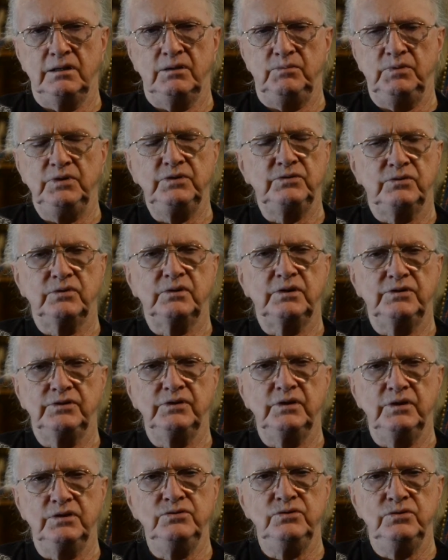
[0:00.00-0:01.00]
Peace Corps has
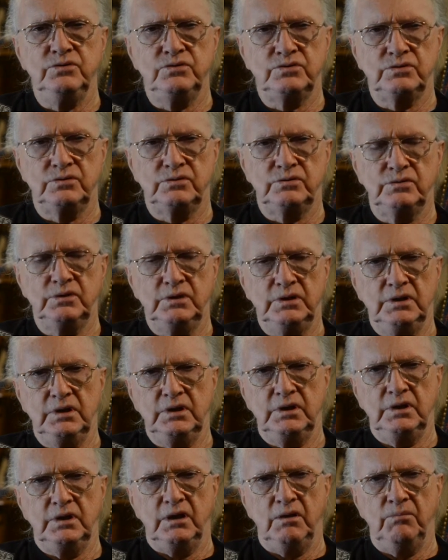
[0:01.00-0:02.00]
an unusual
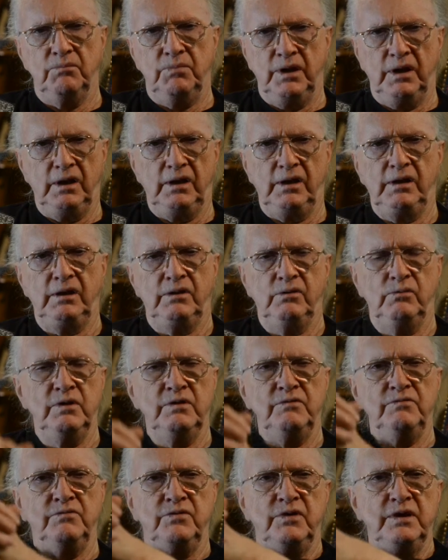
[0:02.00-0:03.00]
ability to
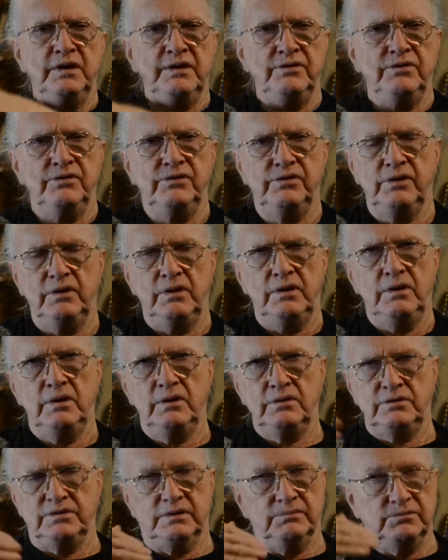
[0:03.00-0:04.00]
win friends,
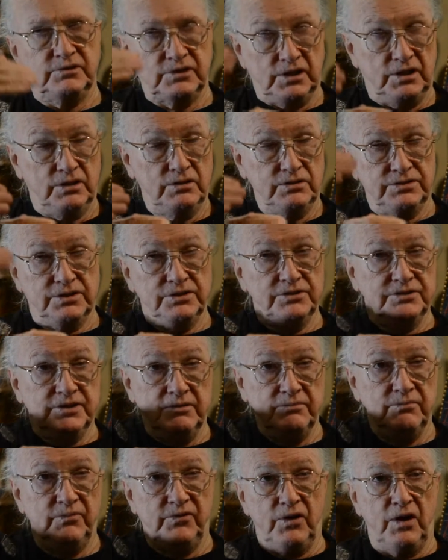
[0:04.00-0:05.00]
some close and
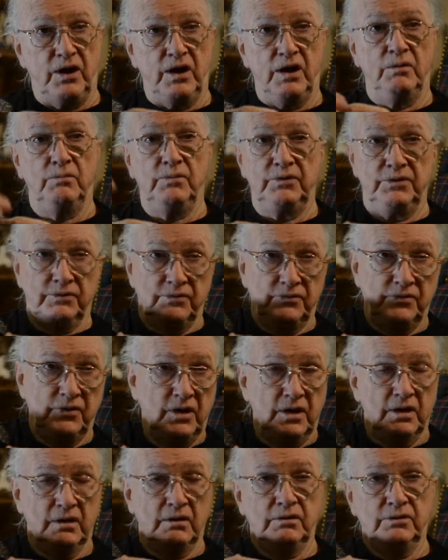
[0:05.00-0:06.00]
some far, but the
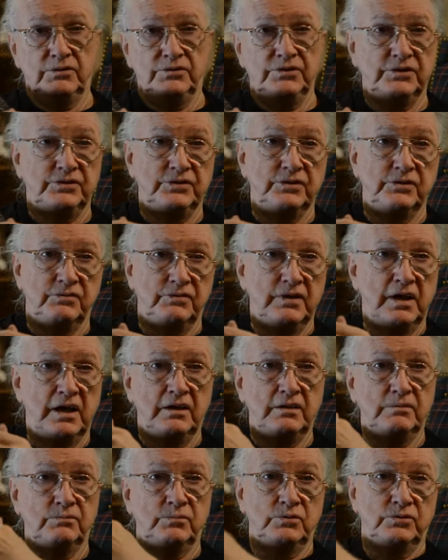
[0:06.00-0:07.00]
far are just as
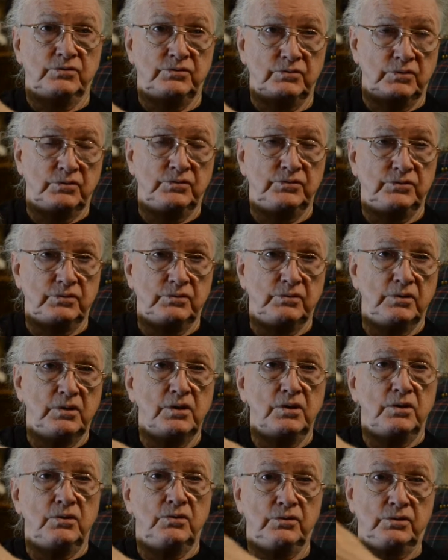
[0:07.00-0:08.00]
valuable as those who
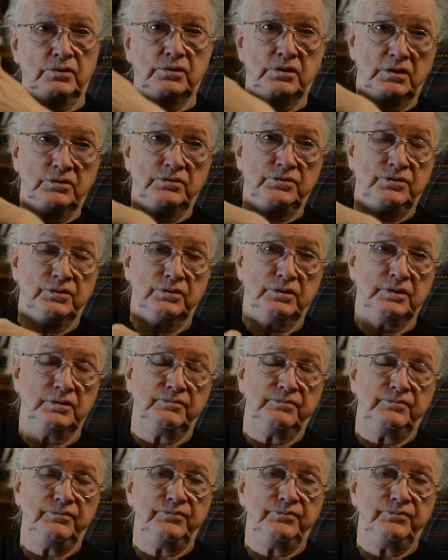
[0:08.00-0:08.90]
are close to it.